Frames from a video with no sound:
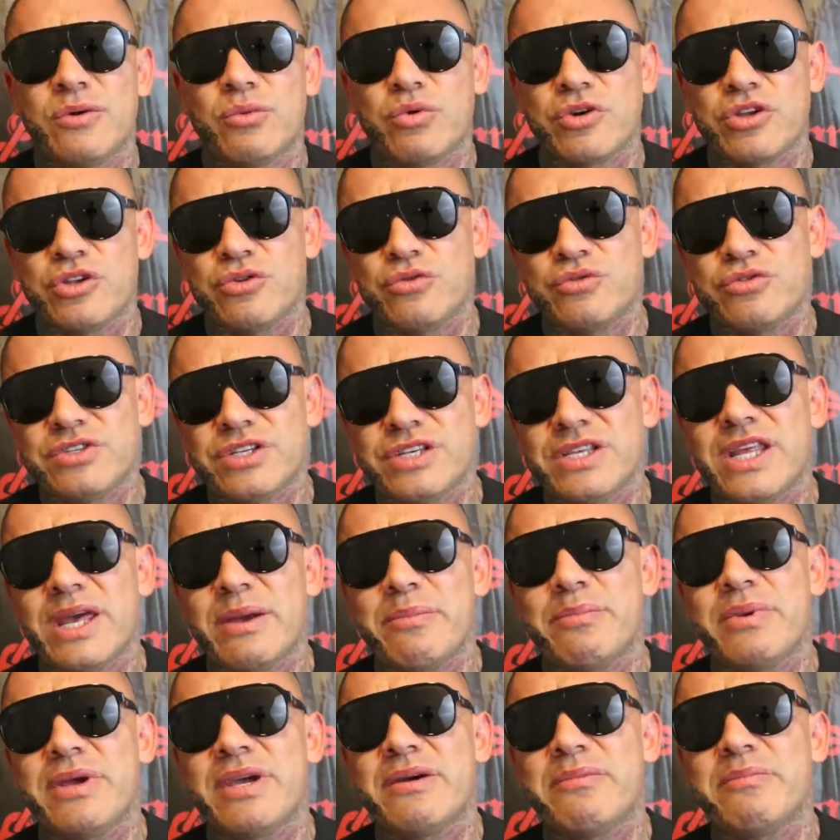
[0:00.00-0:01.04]
when you see
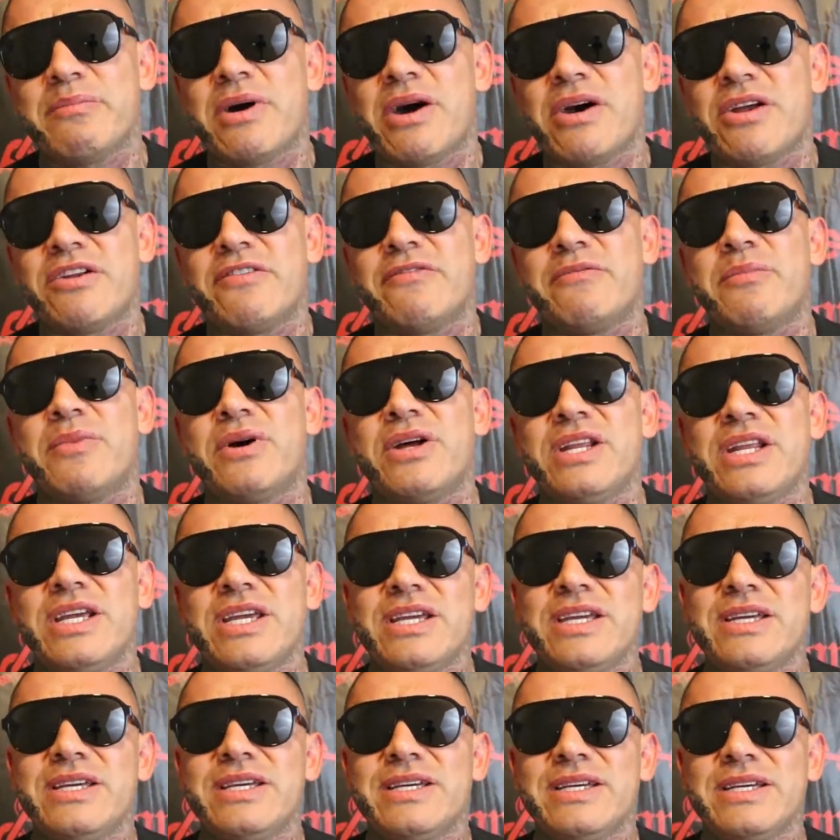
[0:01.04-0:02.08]
that big amount of
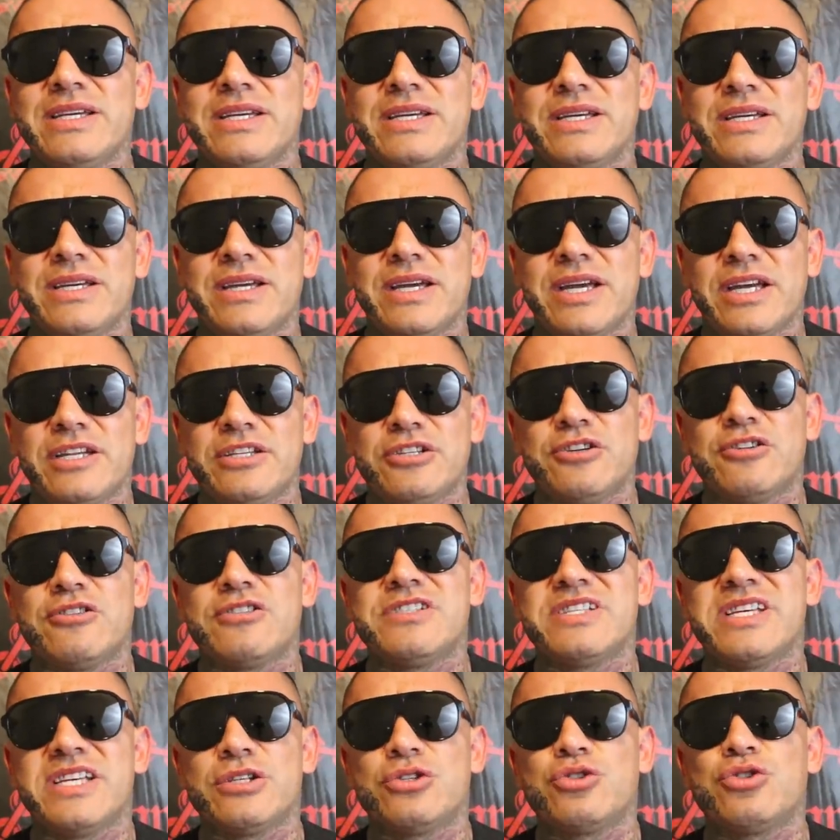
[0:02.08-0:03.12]
money, it
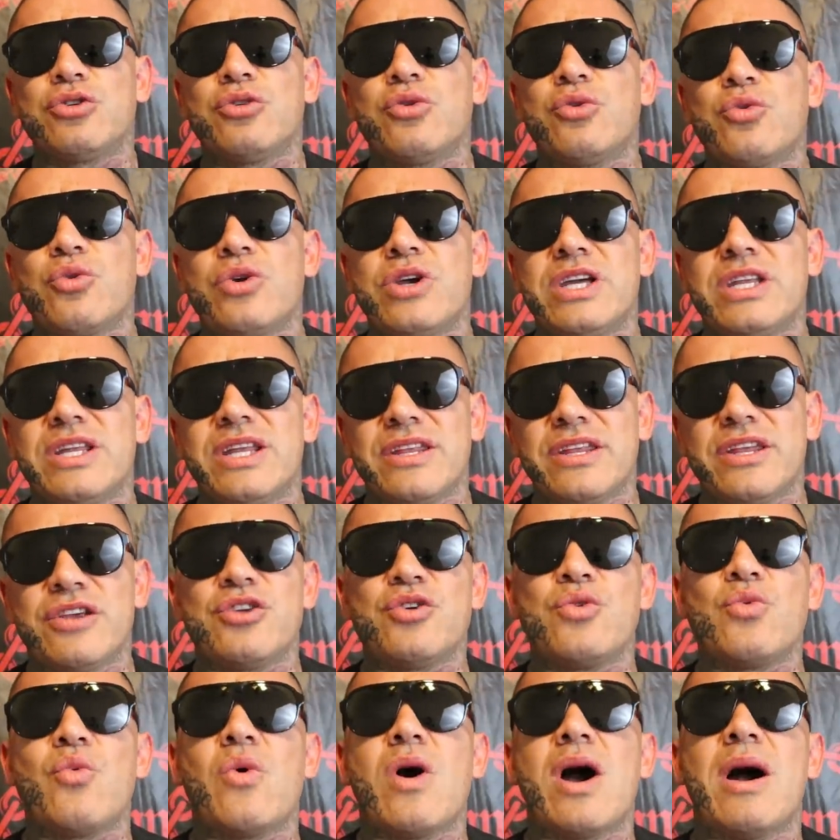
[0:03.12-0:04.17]
turns into greed and then
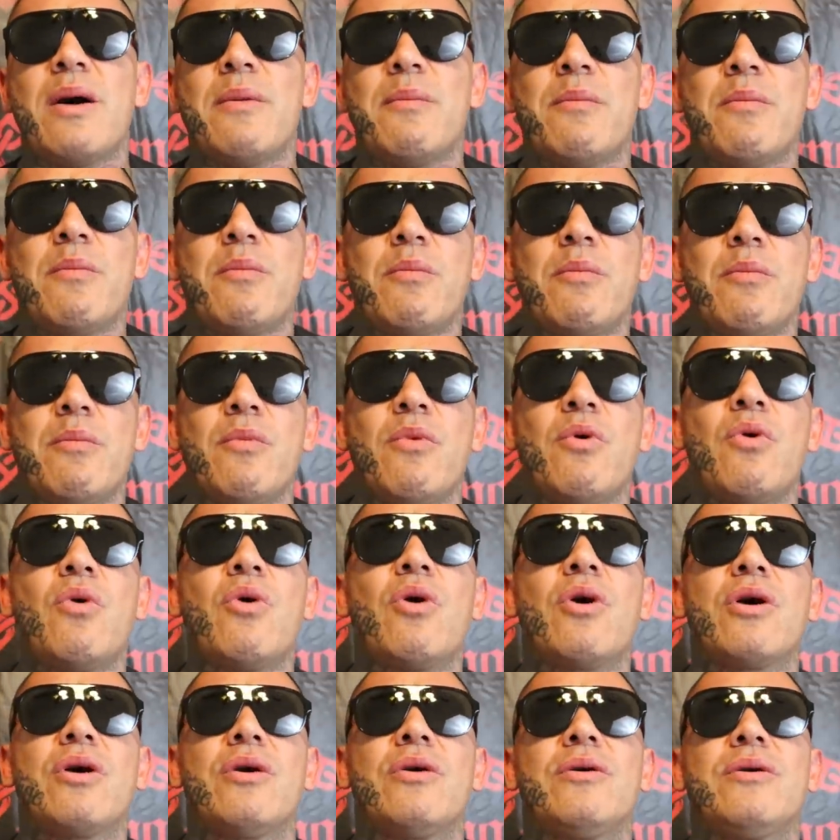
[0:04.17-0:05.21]
you want
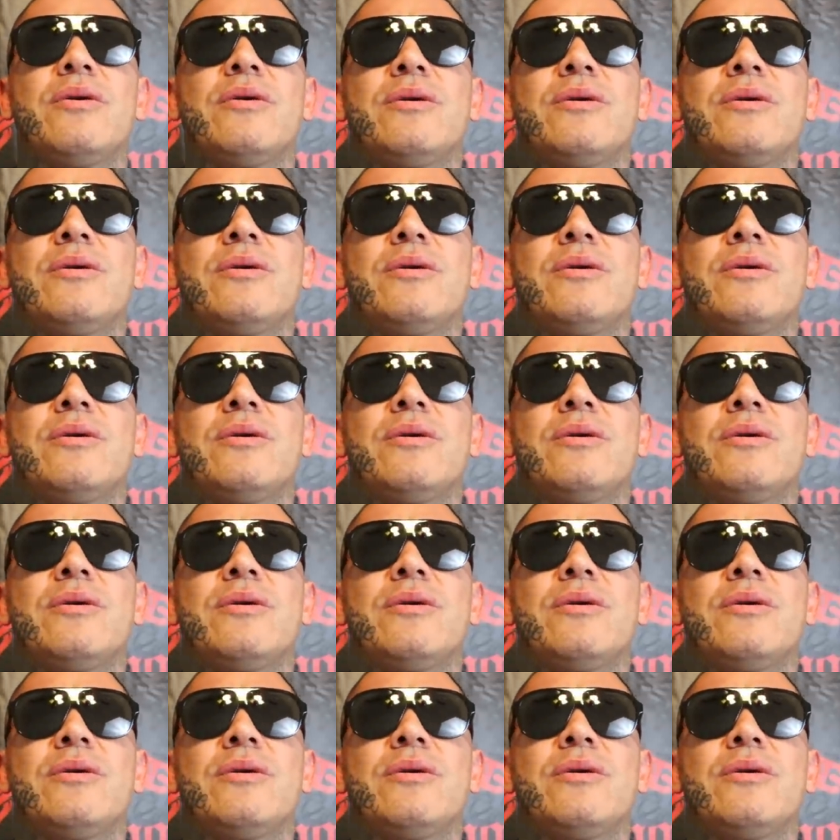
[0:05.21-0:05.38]
more.